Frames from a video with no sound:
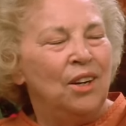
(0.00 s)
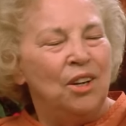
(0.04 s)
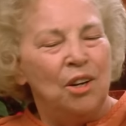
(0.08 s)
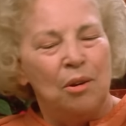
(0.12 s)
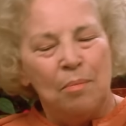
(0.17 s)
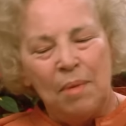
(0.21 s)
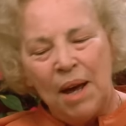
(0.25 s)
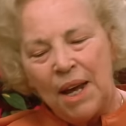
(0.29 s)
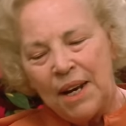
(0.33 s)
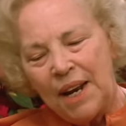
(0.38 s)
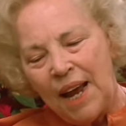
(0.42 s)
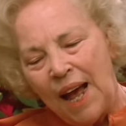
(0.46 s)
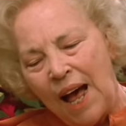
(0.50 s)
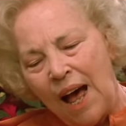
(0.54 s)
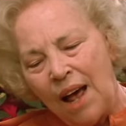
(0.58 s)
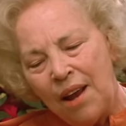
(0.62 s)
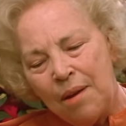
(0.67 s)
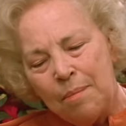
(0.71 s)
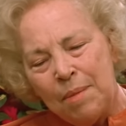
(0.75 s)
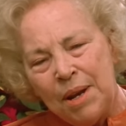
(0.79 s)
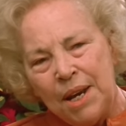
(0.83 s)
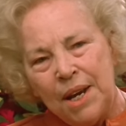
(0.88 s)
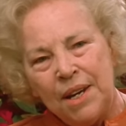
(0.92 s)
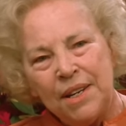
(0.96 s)
No matter
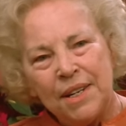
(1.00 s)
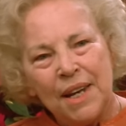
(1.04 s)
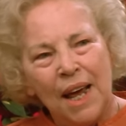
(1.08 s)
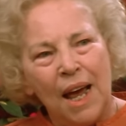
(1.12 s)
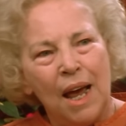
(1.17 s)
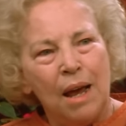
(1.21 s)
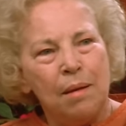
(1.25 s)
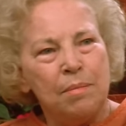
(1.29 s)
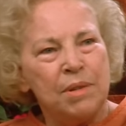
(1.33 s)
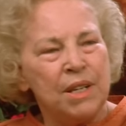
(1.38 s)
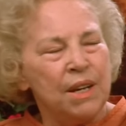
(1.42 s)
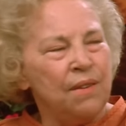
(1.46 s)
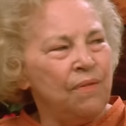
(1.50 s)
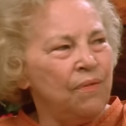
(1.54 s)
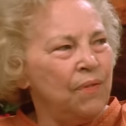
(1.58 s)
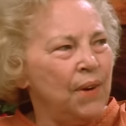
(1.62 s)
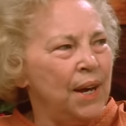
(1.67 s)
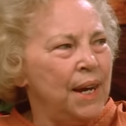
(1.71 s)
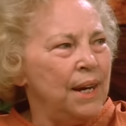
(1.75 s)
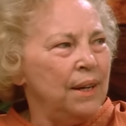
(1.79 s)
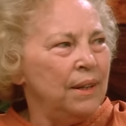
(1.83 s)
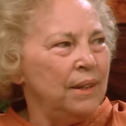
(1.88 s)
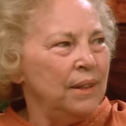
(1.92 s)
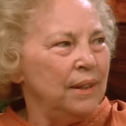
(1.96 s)
how many times he
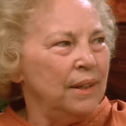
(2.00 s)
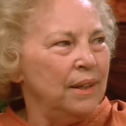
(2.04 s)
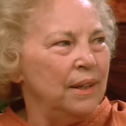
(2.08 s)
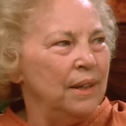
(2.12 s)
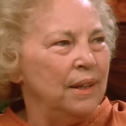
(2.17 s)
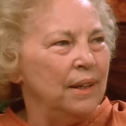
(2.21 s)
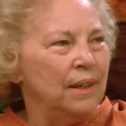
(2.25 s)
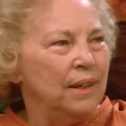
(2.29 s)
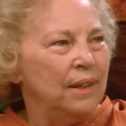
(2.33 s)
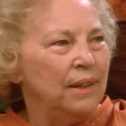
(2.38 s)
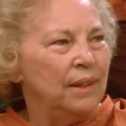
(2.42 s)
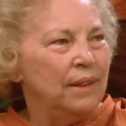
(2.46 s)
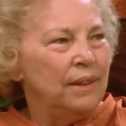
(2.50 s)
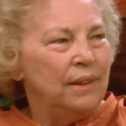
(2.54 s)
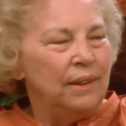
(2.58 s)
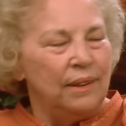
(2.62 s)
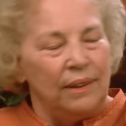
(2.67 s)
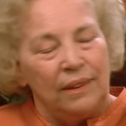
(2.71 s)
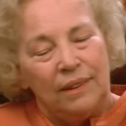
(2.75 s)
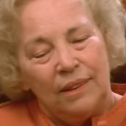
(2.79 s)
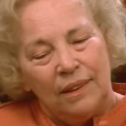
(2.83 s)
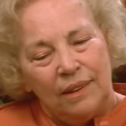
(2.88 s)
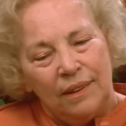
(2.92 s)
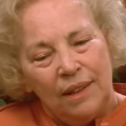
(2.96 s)
failed,
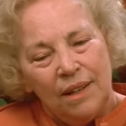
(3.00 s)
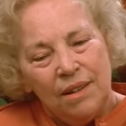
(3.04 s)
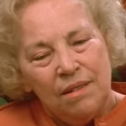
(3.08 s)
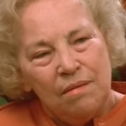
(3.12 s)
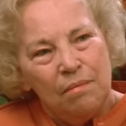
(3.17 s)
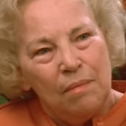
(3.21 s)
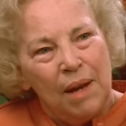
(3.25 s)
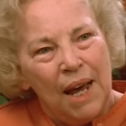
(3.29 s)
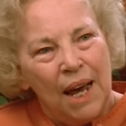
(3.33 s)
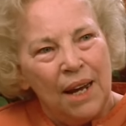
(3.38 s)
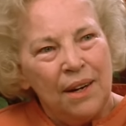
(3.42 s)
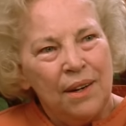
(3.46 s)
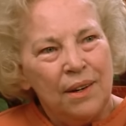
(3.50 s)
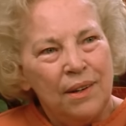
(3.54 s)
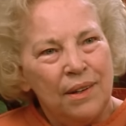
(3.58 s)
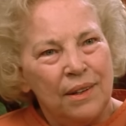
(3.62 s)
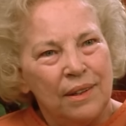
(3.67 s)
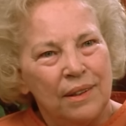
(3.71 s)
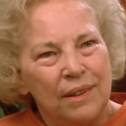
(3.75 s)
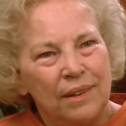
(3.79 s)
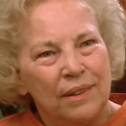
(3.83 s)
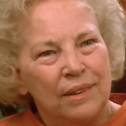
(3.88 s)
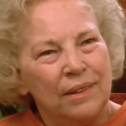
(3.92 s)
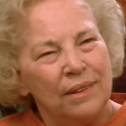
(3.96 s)
doesn't matter.
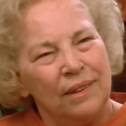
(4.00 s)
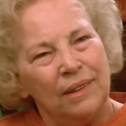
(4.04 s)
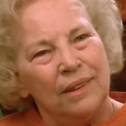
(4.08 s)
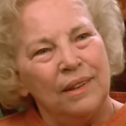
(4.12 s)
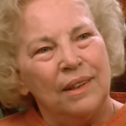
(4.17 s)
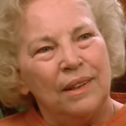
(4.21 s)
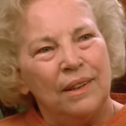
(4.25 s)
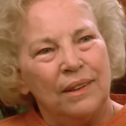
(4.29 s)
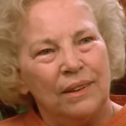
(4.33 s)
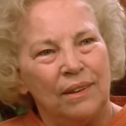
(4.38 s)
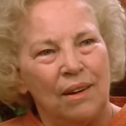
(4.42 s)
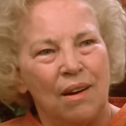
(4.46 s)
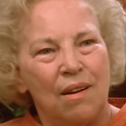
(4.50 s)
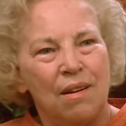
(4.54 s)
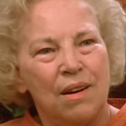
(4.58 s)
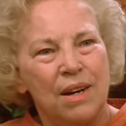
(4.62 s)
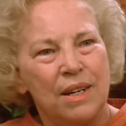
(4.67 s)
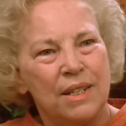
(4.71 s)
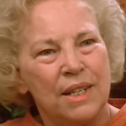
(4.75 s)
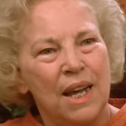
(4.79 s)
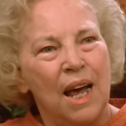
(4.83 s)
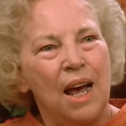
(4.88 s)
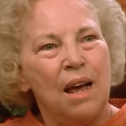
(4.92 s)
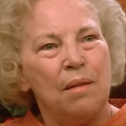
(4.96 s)
Long
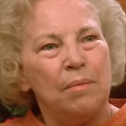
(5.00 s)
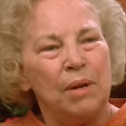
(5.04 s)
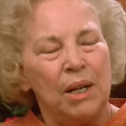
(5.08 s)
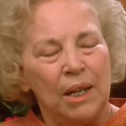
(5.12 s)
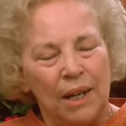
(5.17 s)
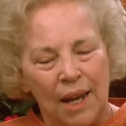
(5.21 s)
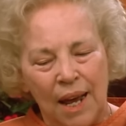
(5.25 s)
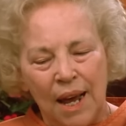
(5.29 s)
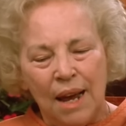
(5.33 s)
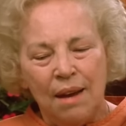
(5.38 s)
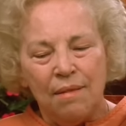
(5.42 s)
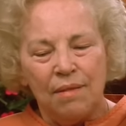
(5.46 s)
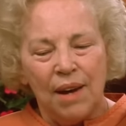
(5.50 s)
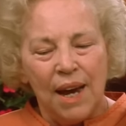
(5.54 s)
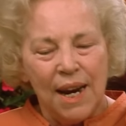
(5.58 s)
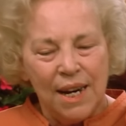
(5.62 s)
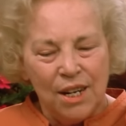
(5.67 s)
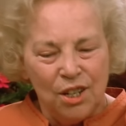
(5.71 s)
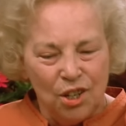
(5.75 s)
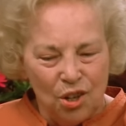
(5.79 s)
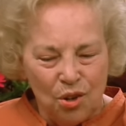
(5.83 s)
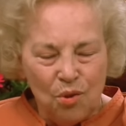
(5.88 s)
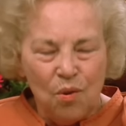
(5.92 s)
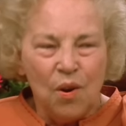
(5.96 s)
as I am alive, I
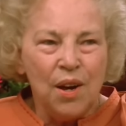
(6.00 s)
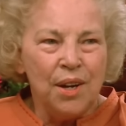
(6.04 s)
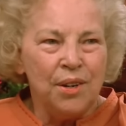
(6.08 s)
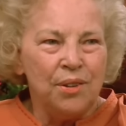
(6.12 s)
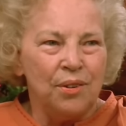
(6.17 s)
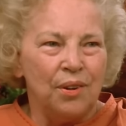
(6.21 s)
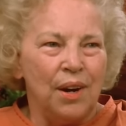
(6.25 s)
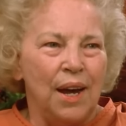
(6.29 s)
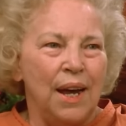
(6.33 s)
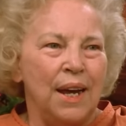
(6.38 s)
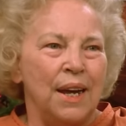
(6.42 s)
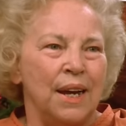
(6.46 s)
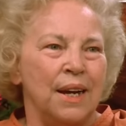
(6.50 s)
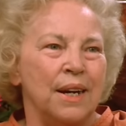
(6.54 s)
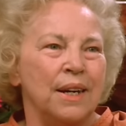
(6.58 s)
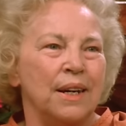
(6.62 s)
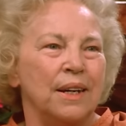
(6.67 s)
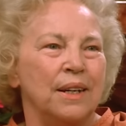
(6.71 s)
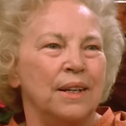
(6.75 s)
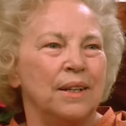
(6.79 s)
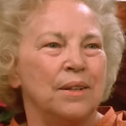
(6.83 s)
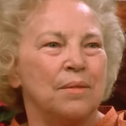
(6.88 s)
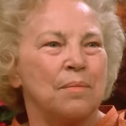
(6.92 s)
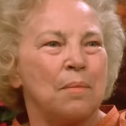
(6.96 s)
go on trying.